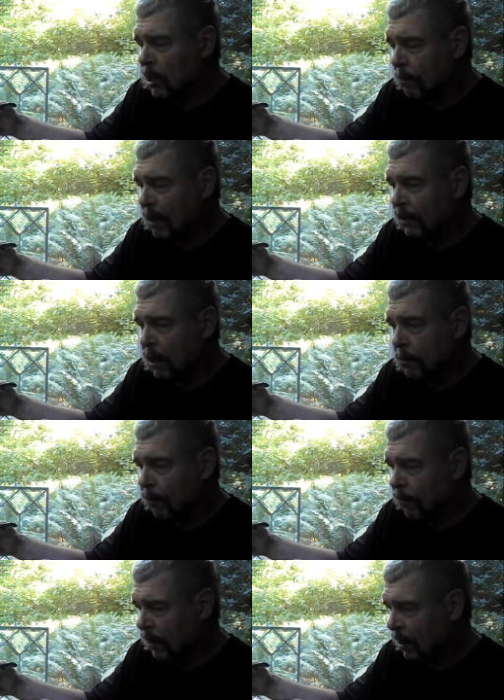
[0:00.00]
I've picked up over
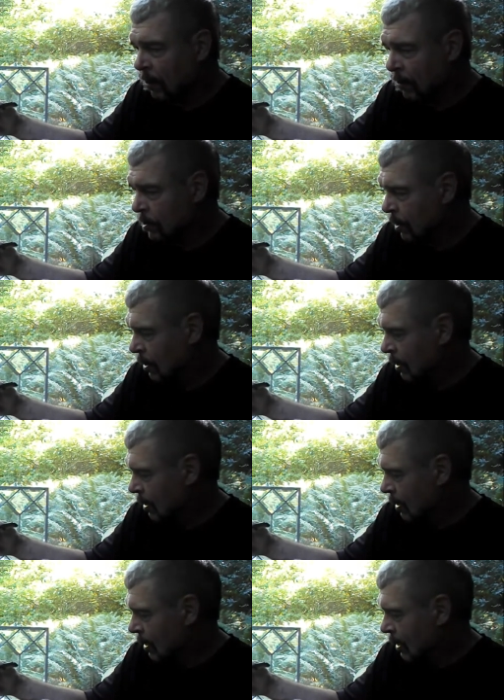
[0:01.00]
the years.
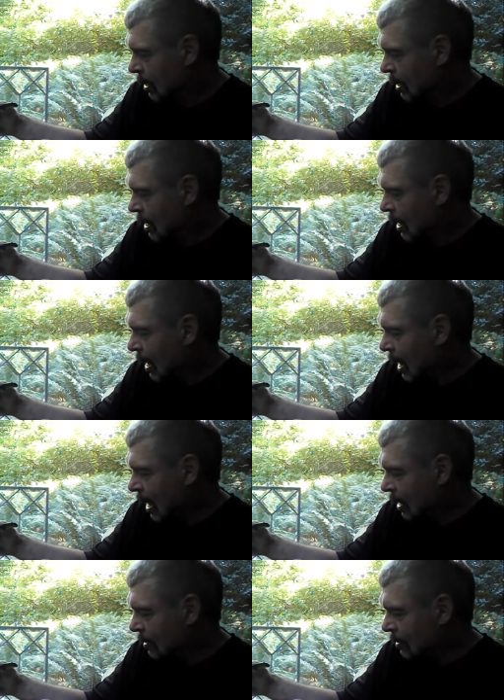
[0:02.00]

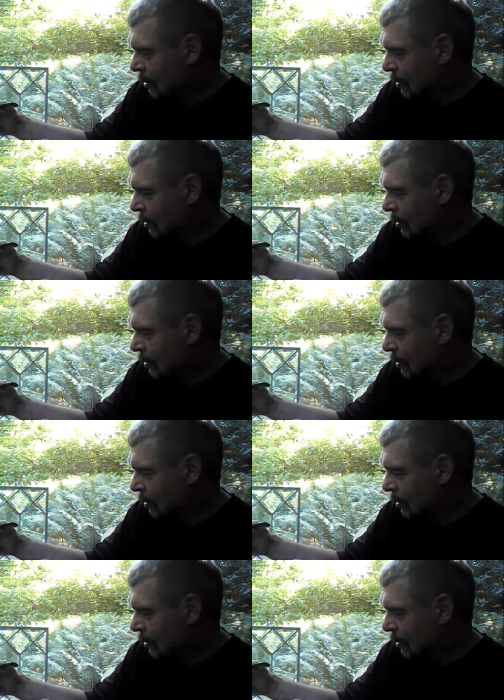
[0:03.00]
And